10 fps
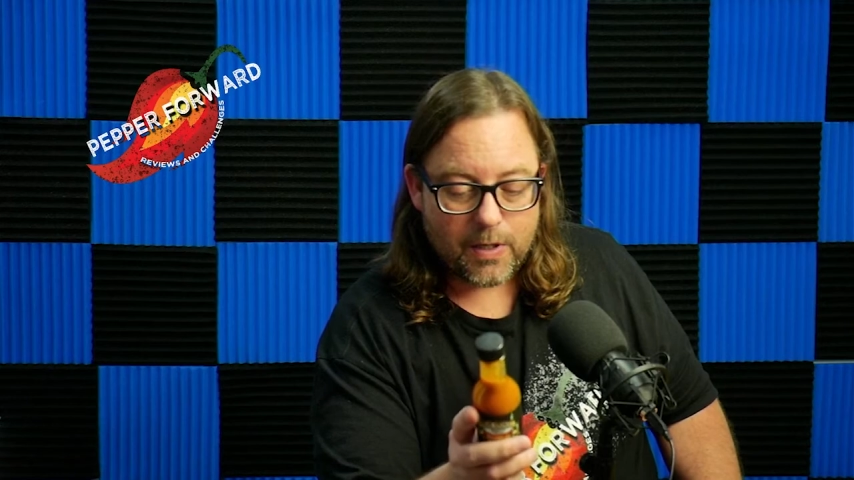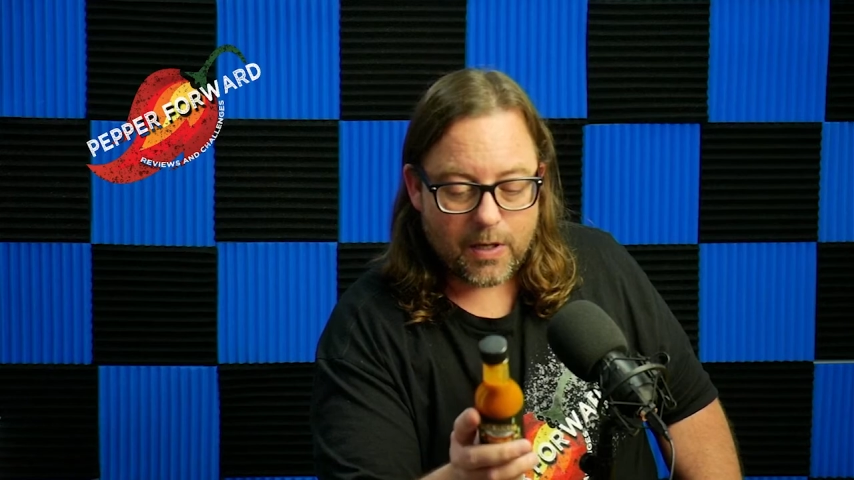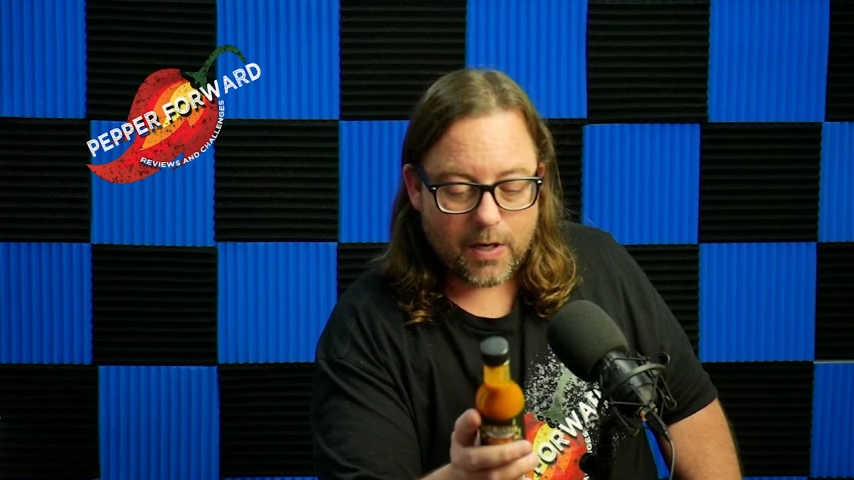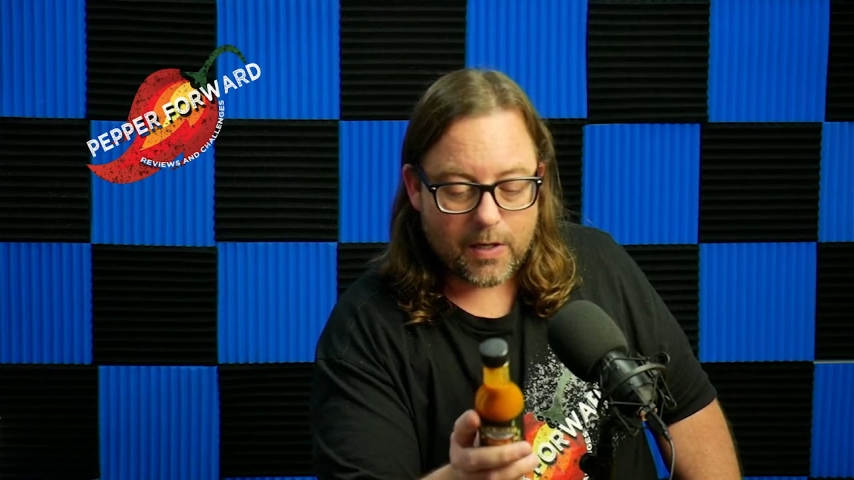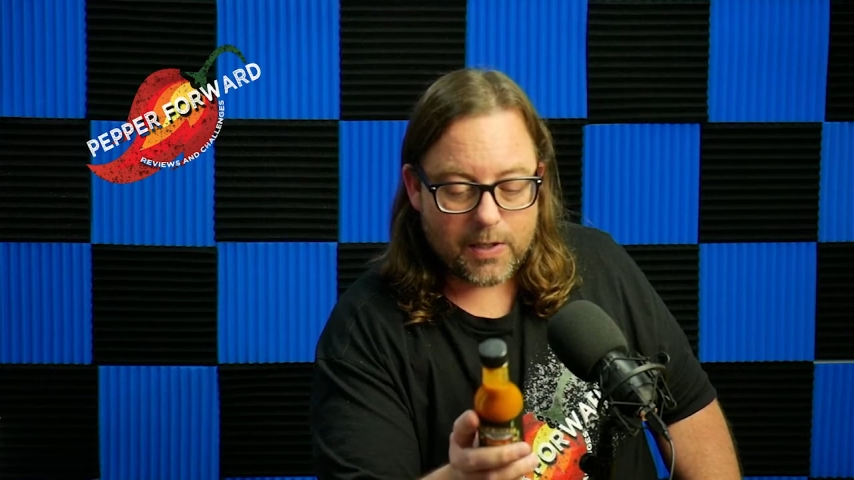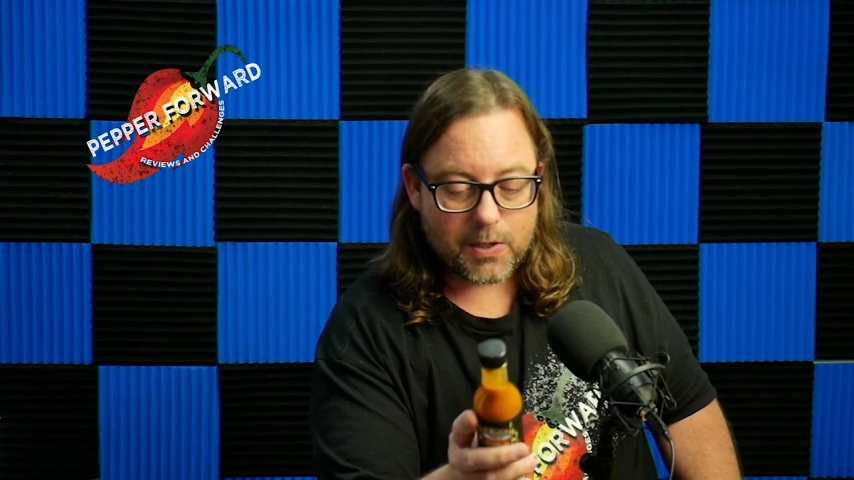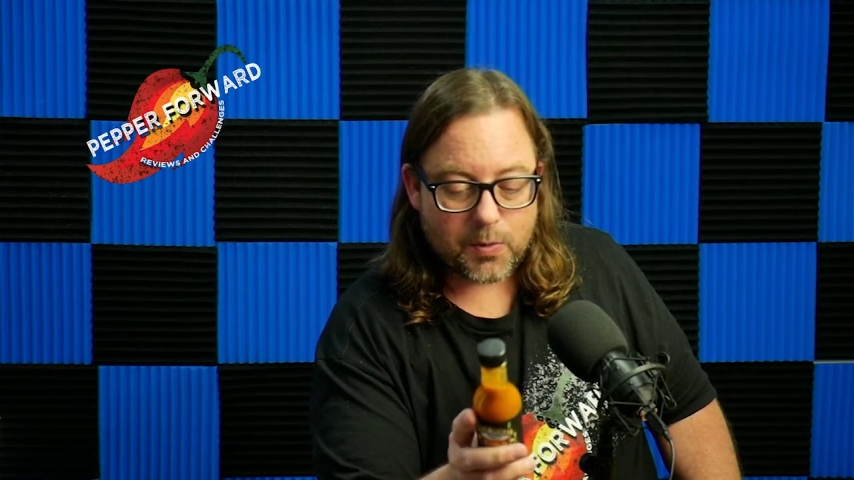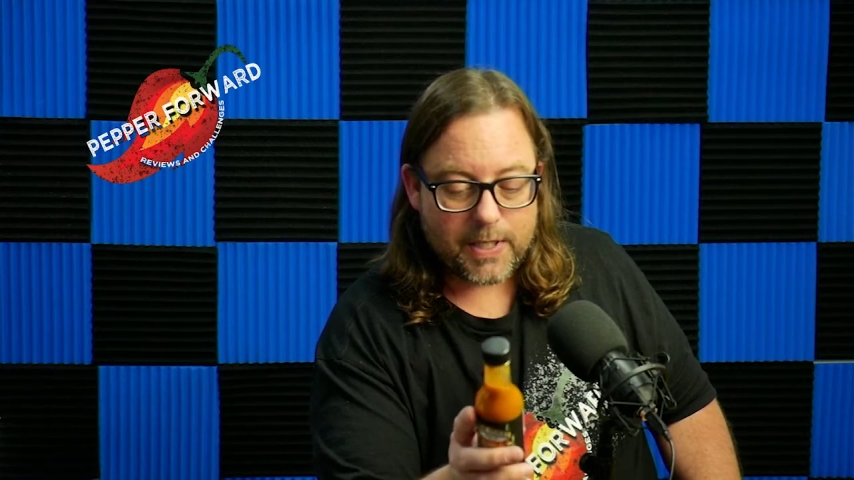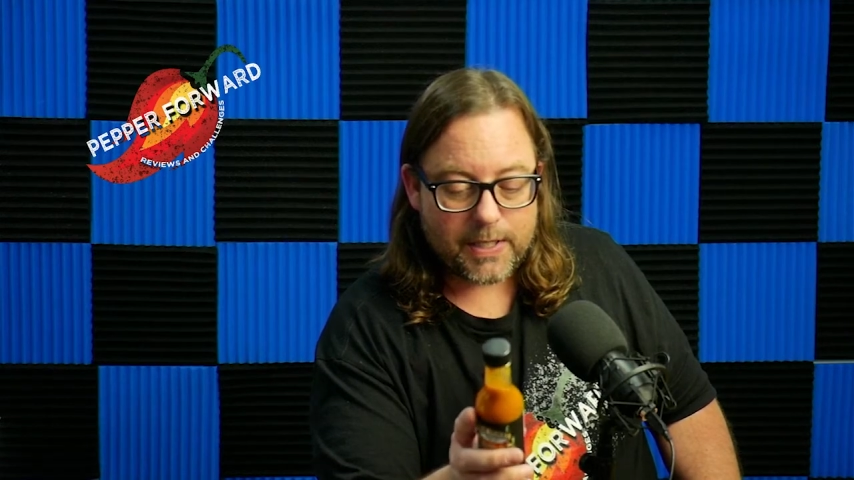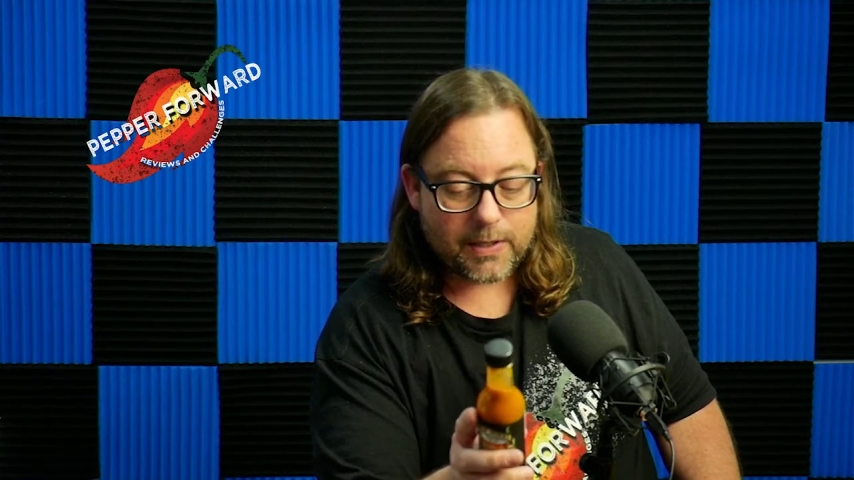
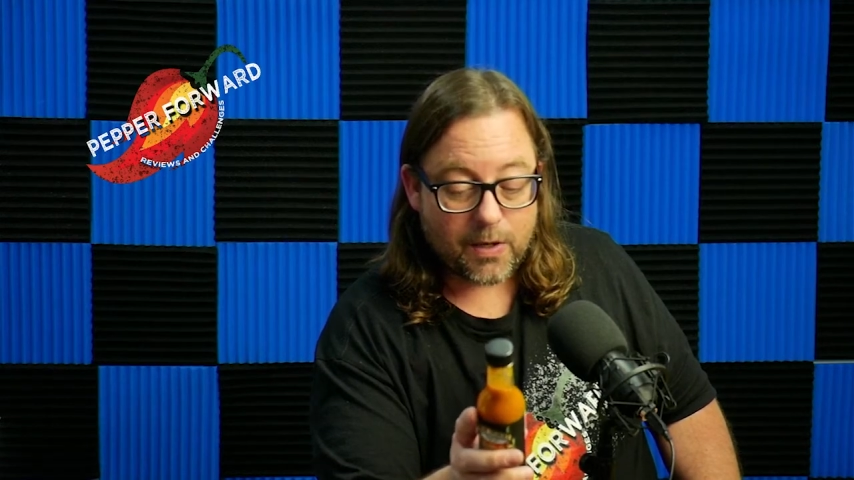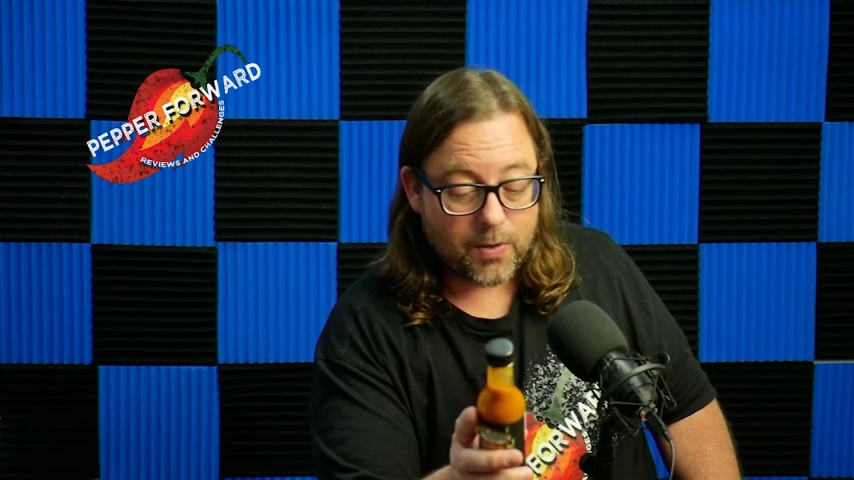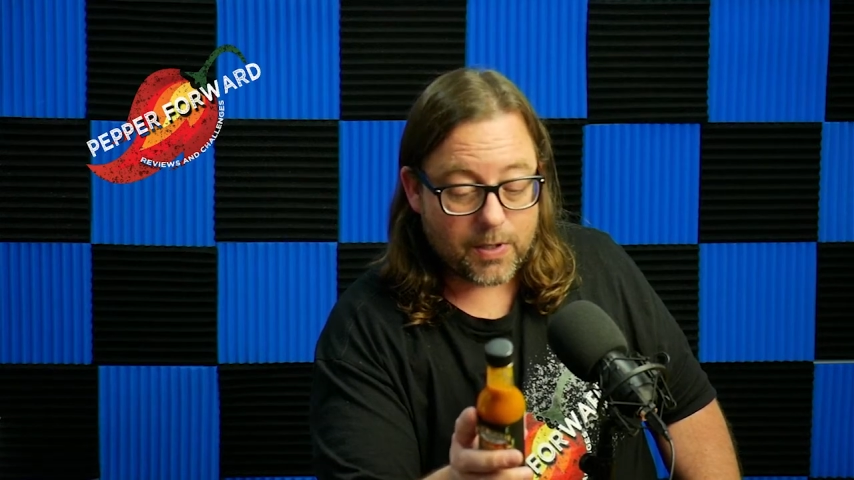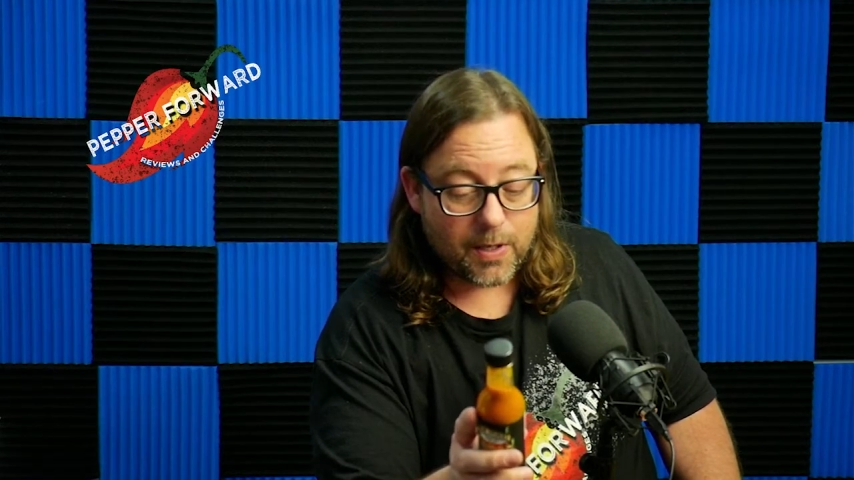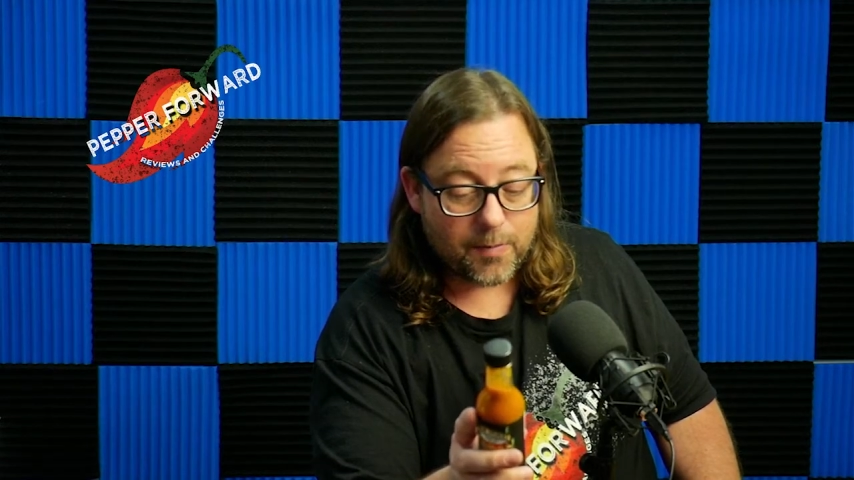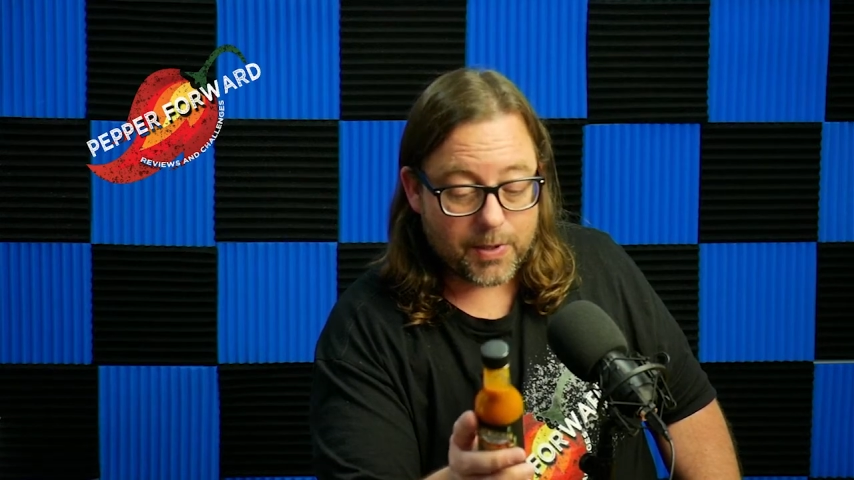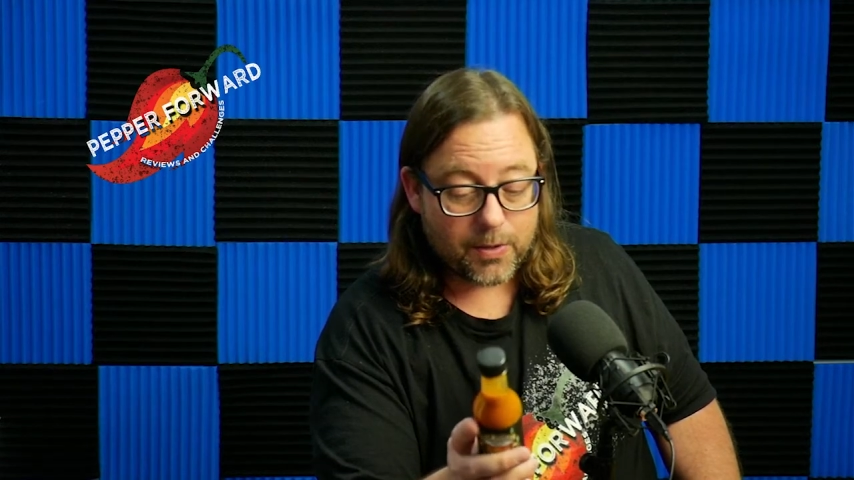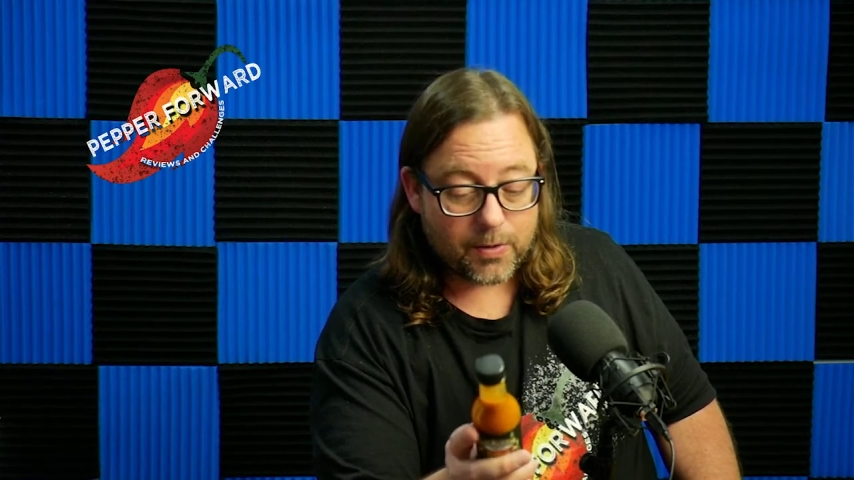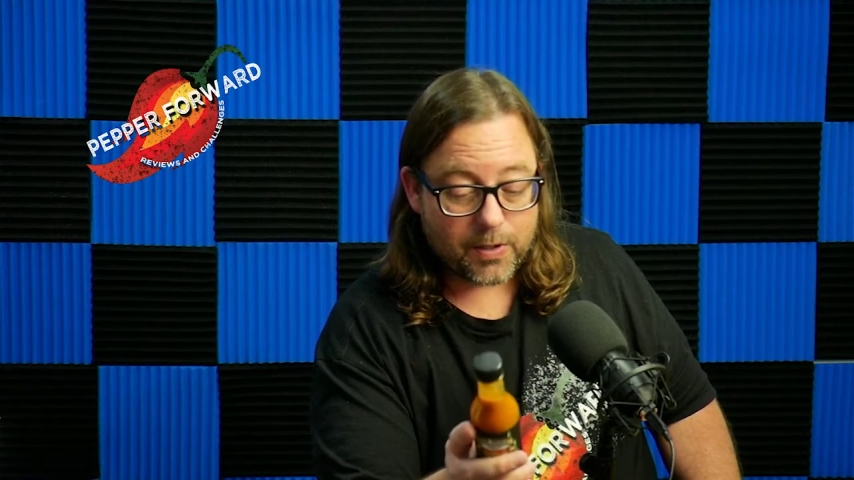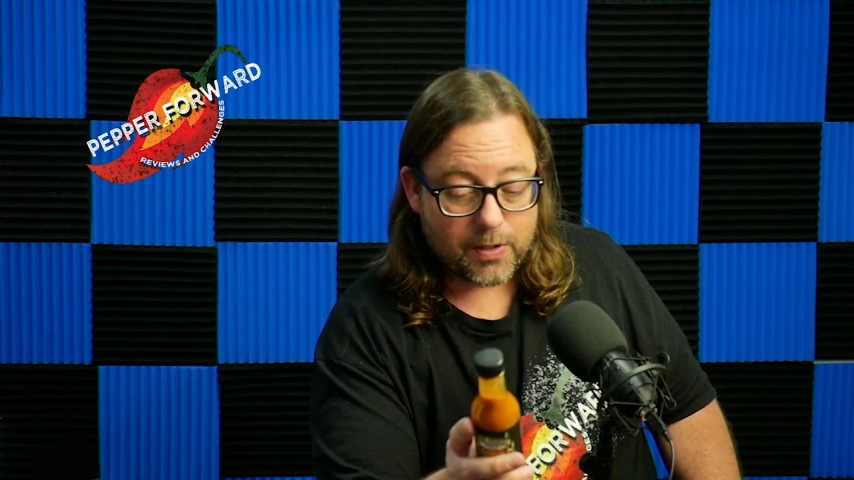unsweetened coconut
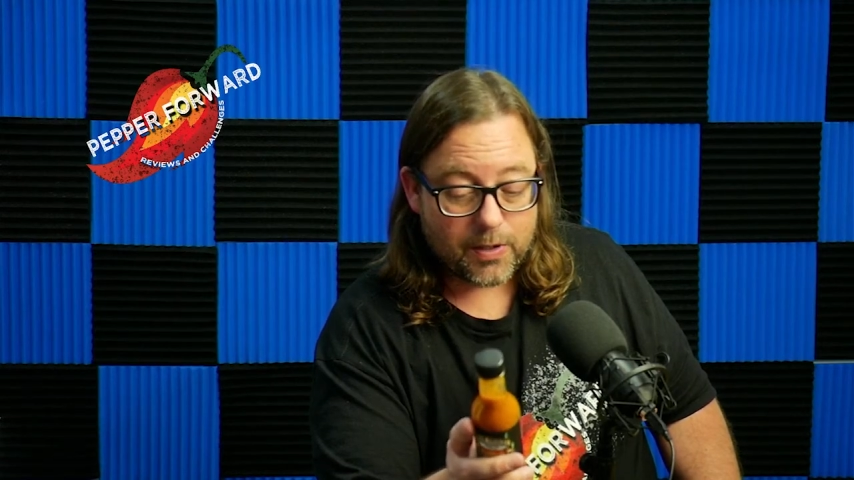milk,